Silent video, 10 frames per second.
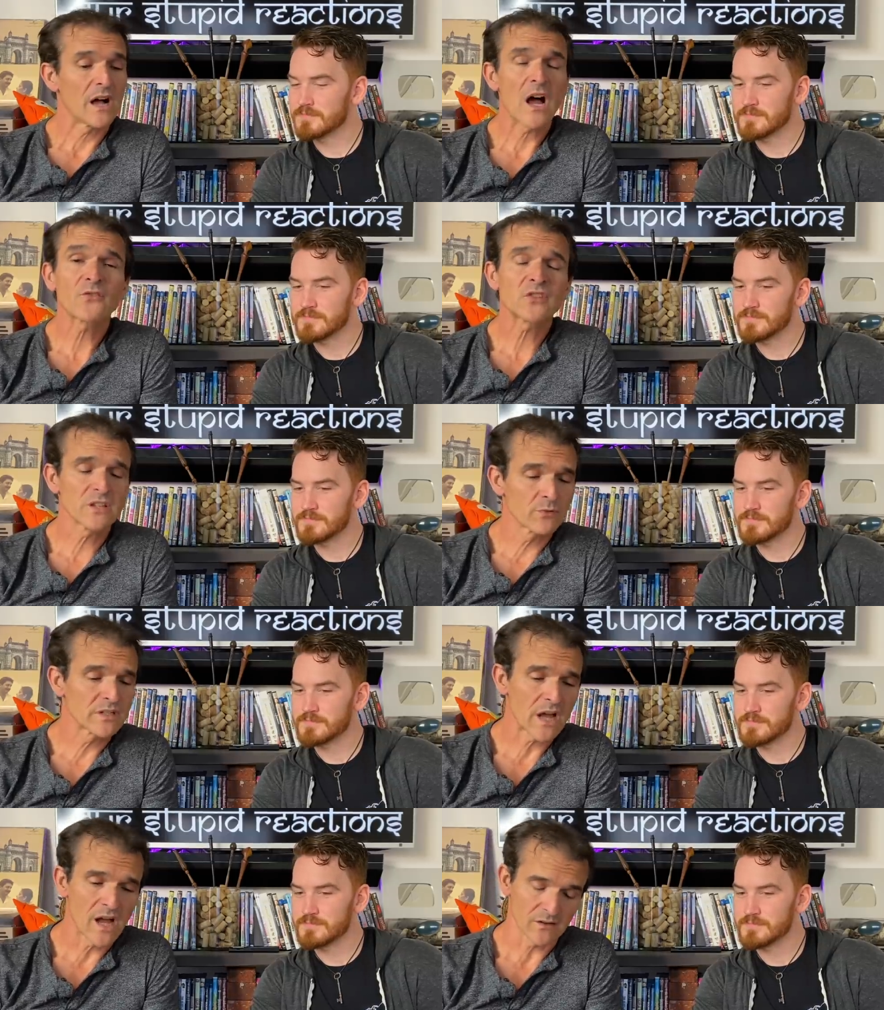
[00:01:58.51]
Speaker 1: After he
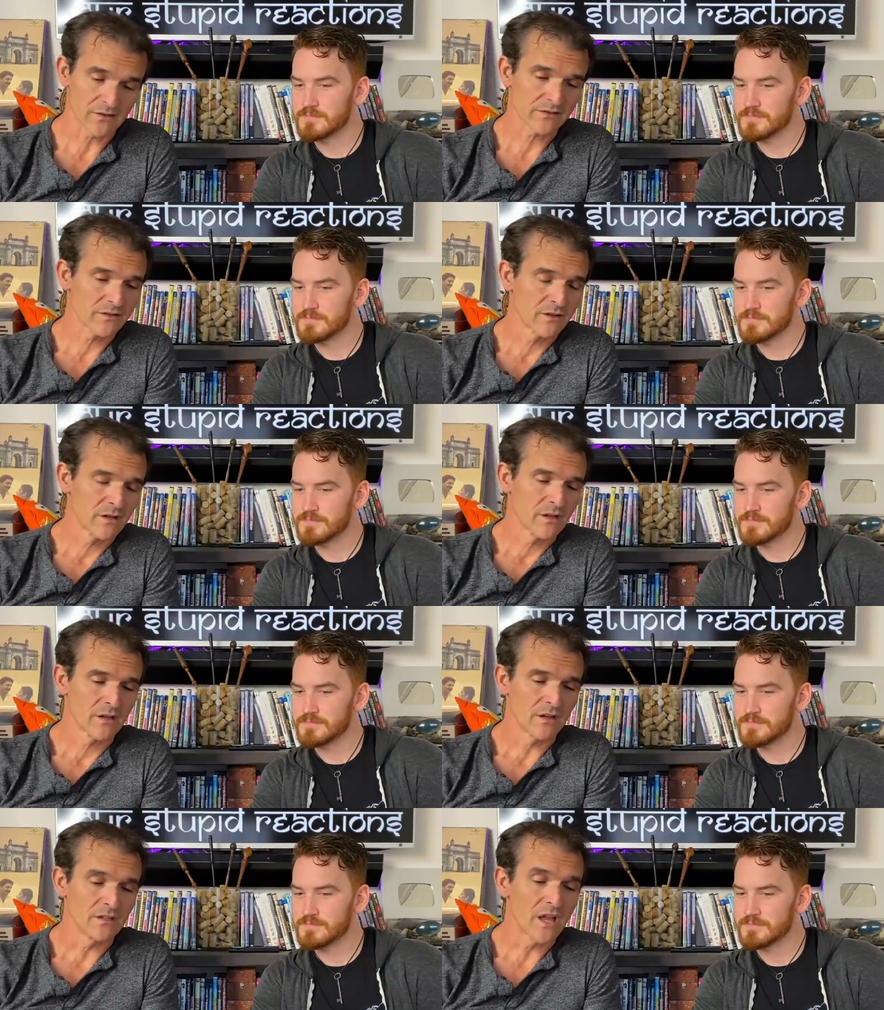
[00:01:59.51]
retires,
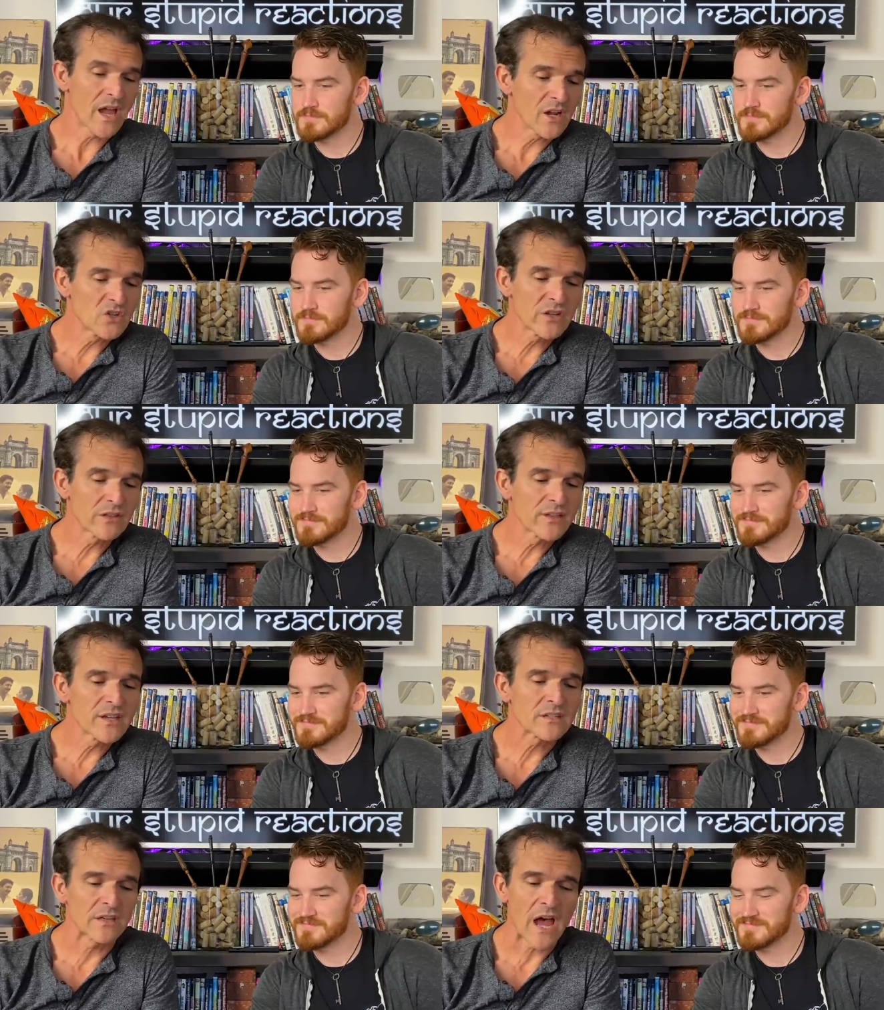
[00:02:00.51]
an aging
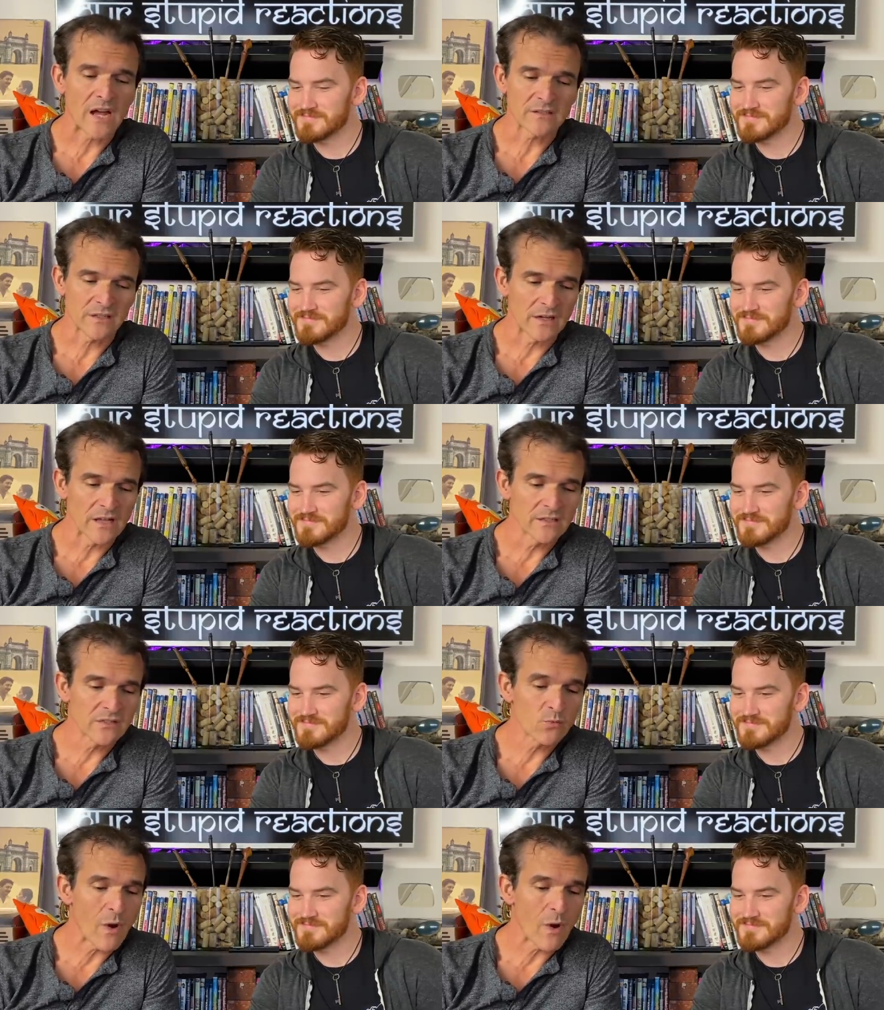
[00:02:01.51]
theatre actor and his